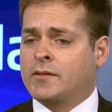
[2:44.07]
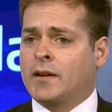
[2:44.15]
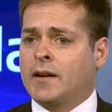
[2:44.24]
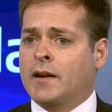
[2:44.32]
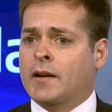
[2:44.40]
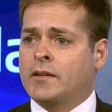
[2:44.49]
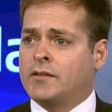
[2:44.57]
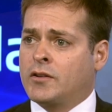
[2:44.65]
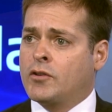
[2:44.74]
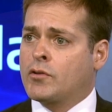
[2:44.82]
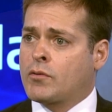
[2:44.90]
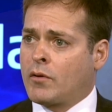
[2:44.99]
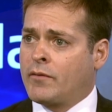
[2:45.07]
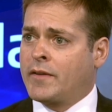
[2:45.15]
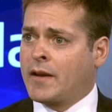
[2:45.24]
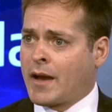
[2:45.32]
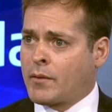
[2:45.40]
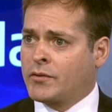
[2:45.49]
to continue to grow
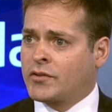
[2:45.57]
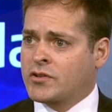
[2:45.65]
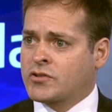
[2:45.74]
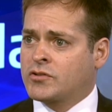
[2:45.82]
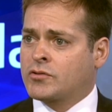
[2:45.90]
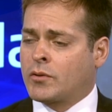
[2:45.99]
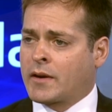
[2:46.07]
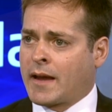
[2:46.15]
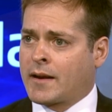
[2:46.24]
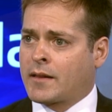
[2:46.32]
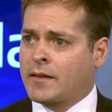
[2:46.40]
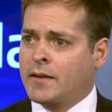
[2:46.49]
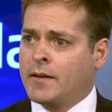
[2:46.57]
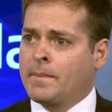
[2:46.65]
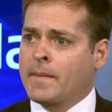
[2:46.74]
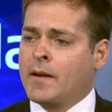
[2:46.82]
via acquisitions organically.